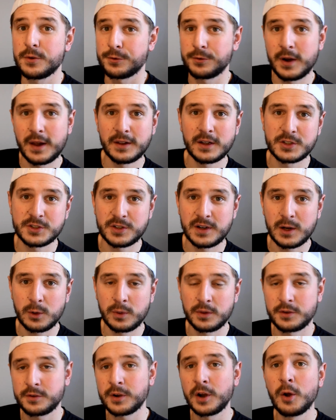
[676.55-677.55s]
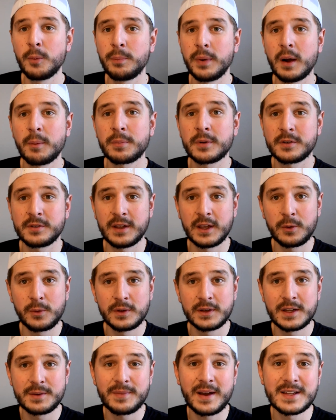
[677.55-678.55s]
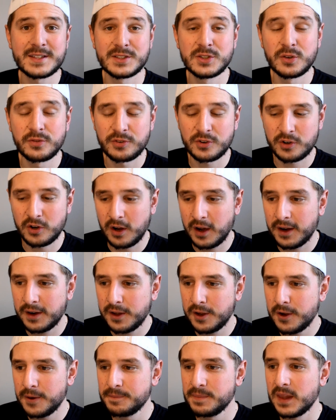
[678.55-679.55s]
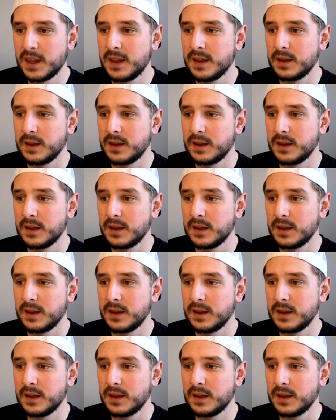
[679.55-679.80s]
run the truck with chrome bumpers like we did my Silverado